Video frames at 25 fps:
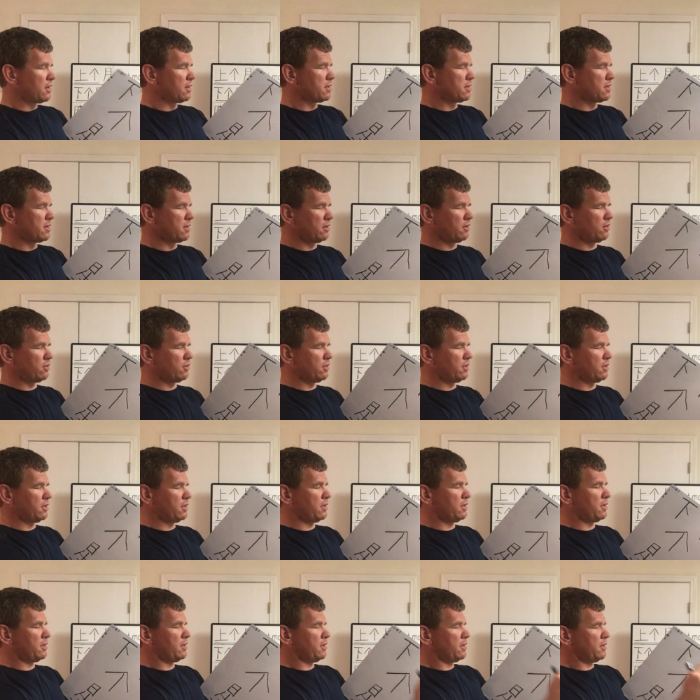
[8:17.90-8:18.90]
So
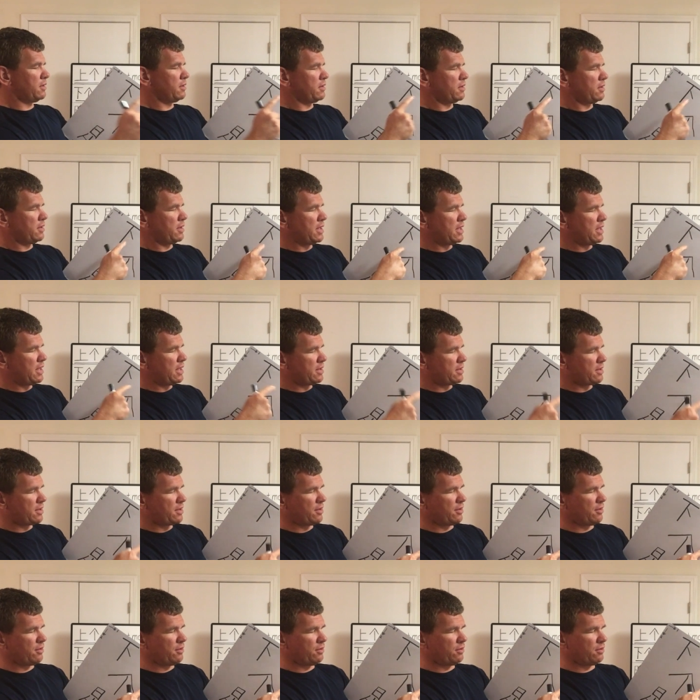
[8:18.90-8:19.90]
these
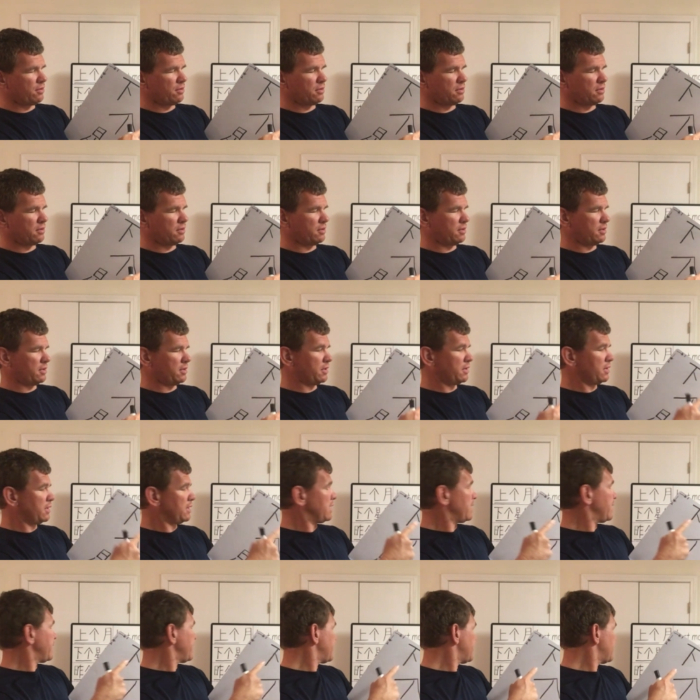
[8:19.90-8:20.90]
two
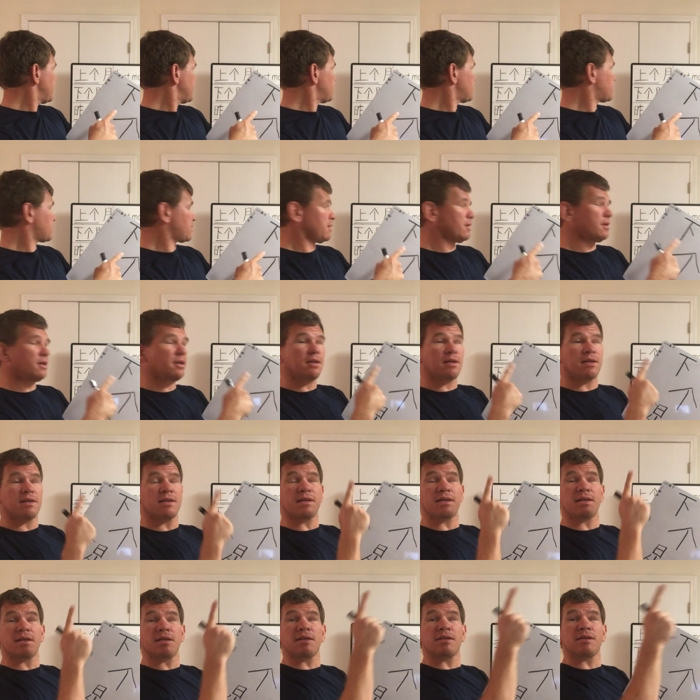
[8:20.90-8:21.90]
is
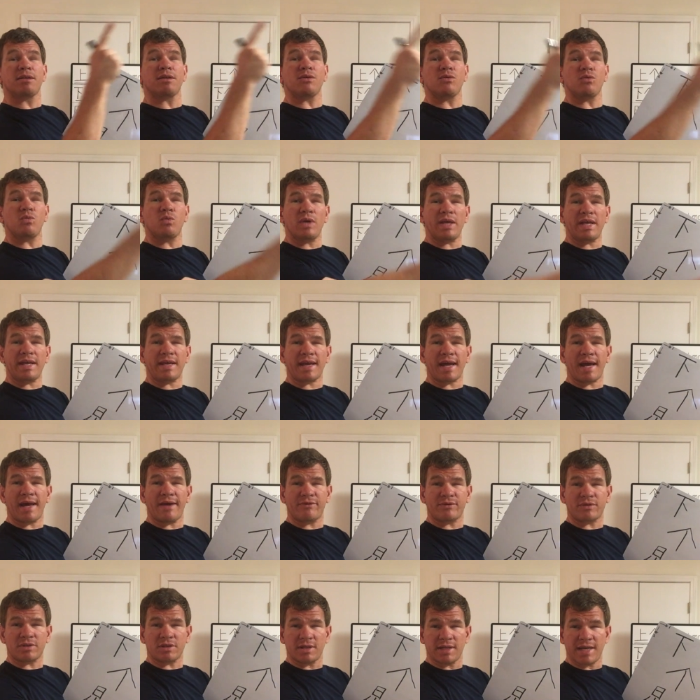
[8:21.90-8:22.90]
the week
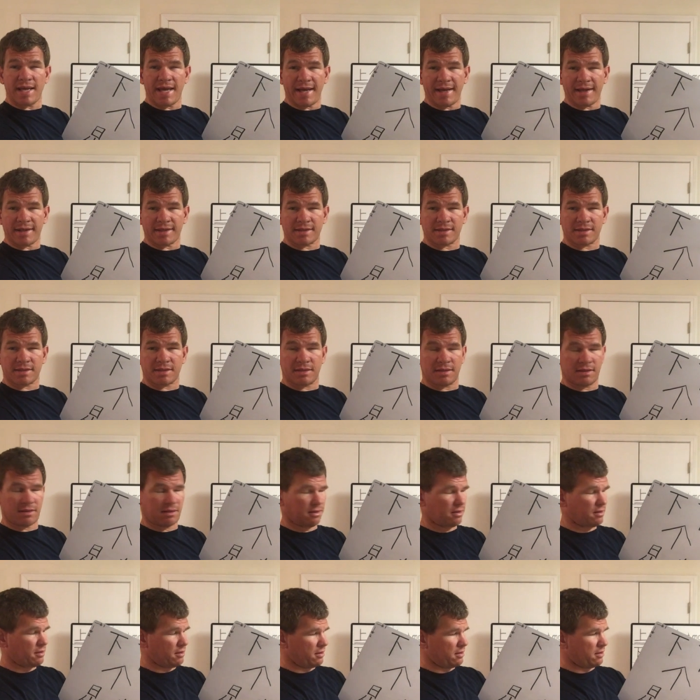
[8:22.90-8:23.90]
after next.
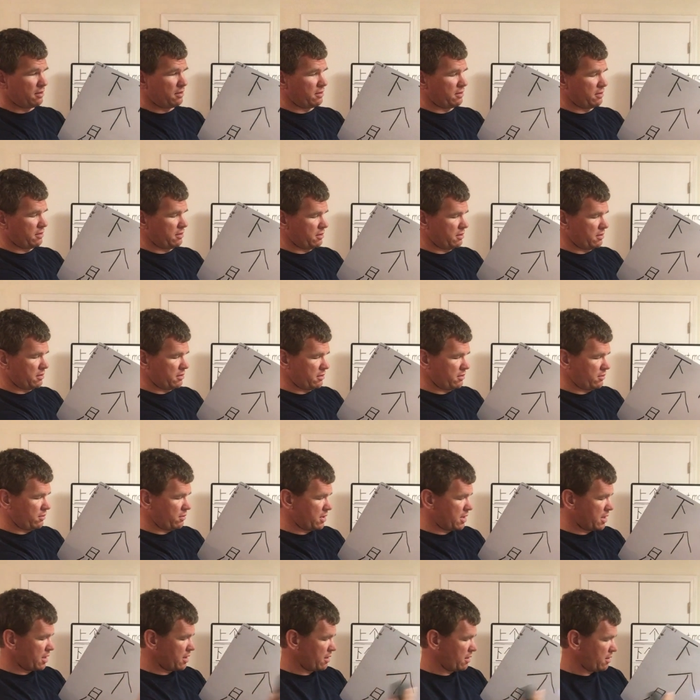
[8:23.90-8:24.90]

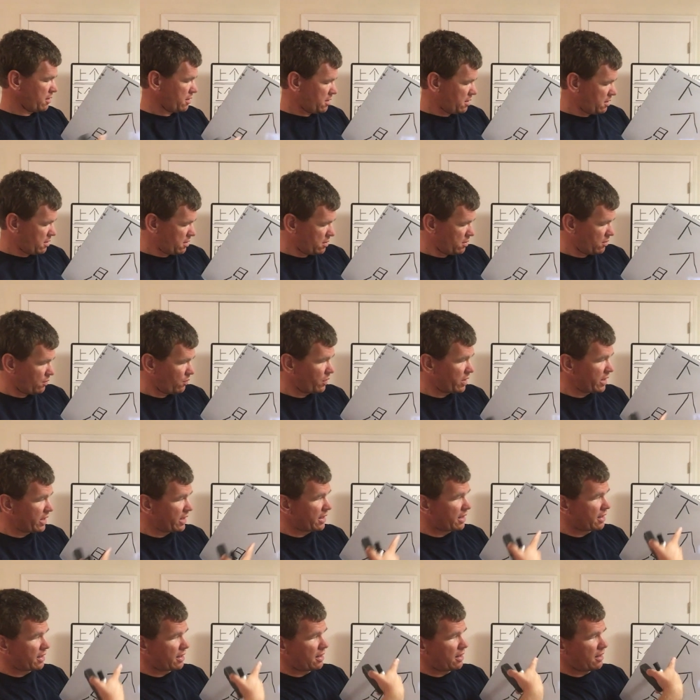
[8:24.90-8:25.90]
Okay, the
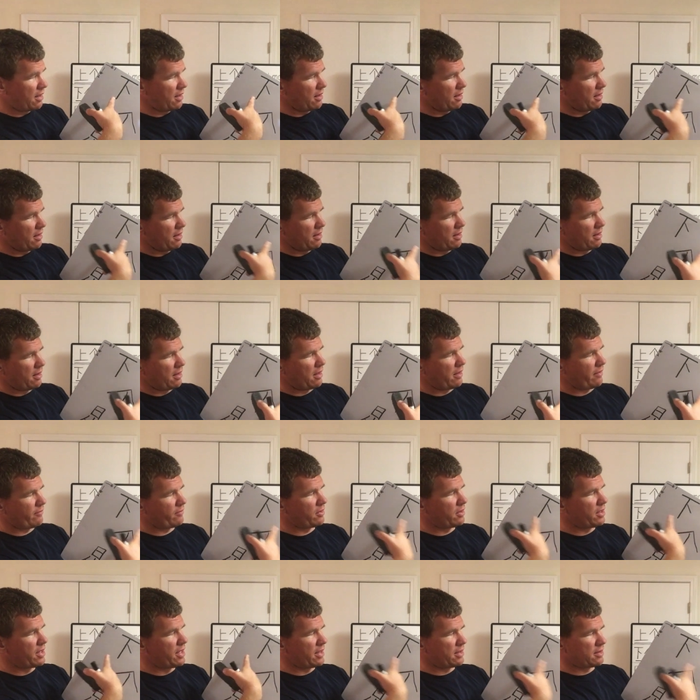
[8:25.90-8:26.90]
week
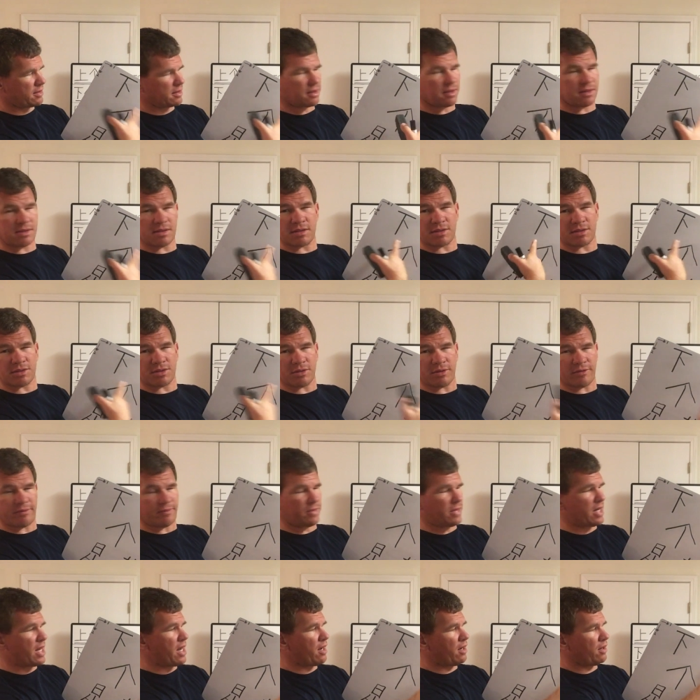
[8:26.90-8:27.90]
after next, because there's two of
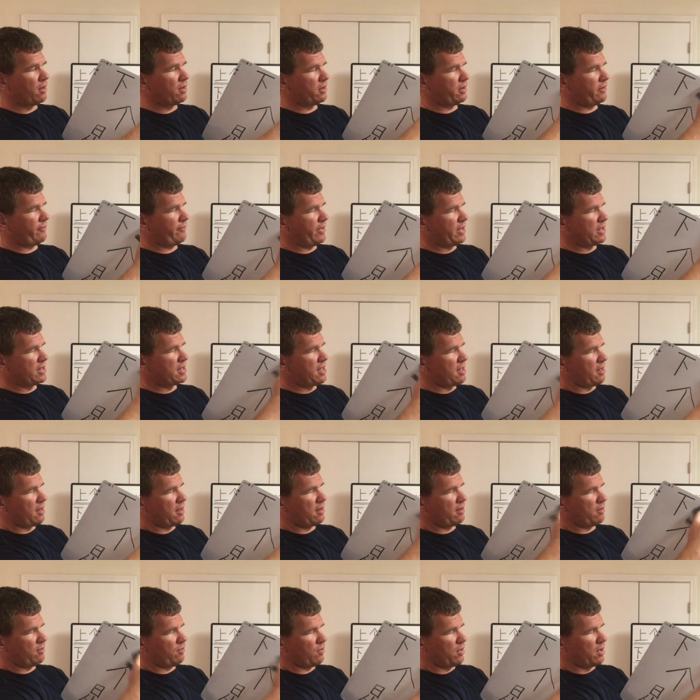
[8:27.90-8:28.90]
them now. If I take
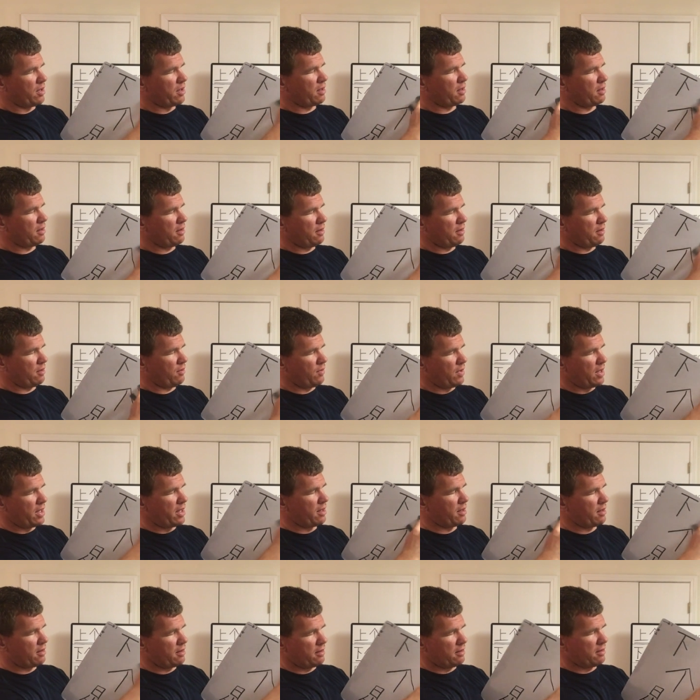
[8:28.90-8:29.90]
one
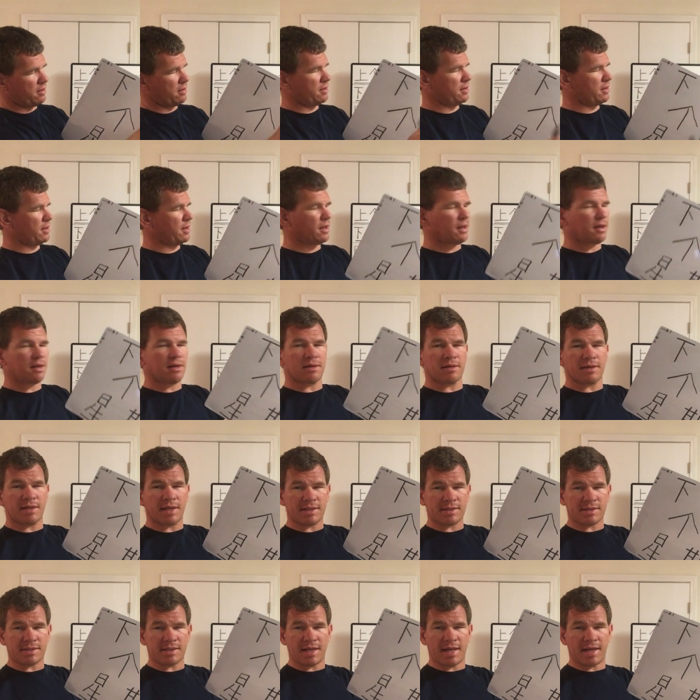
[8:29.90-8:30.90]
away,
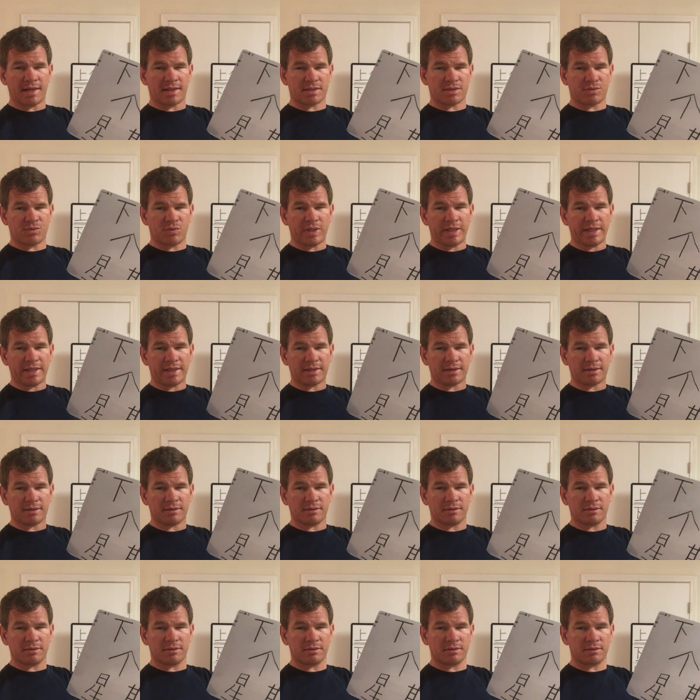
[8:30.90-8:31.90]
that's next week.
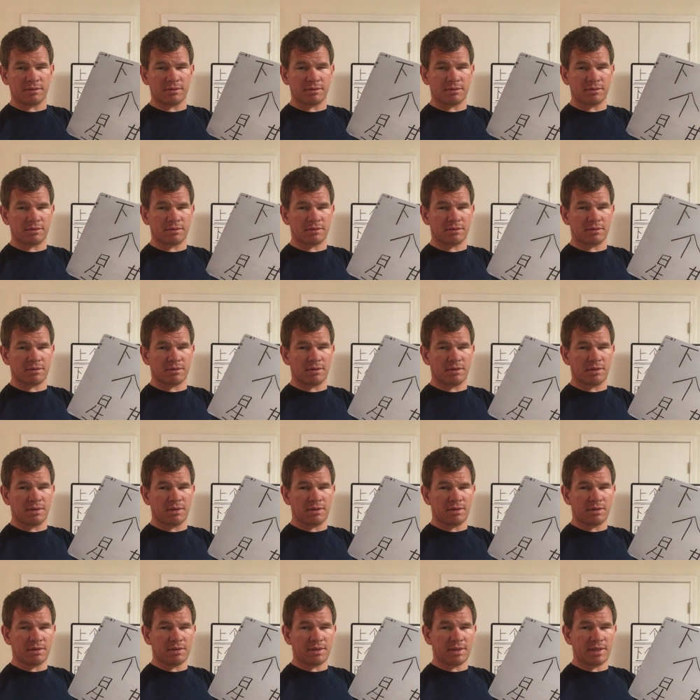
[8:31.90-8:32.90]

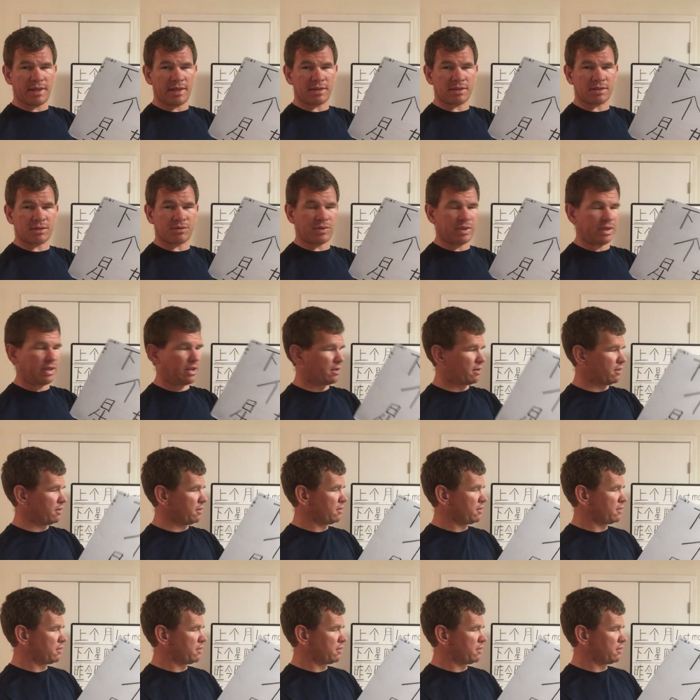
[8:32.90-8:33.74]
Next week.